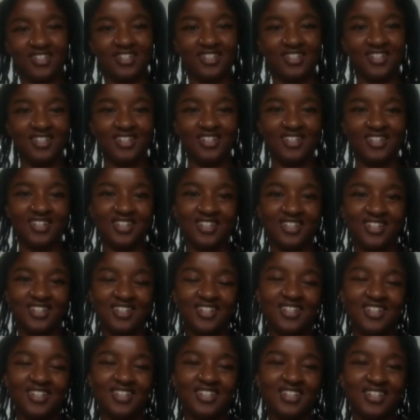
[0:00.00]

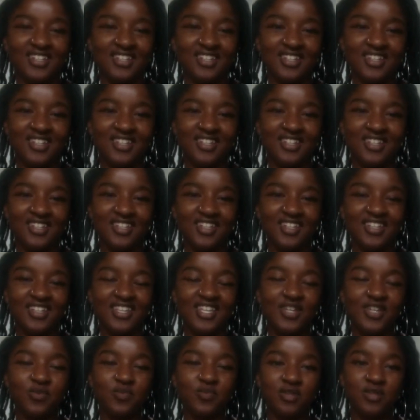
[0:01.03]
disgusting. I was
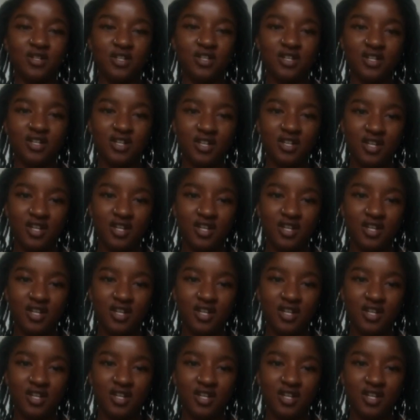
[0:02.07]
so mad.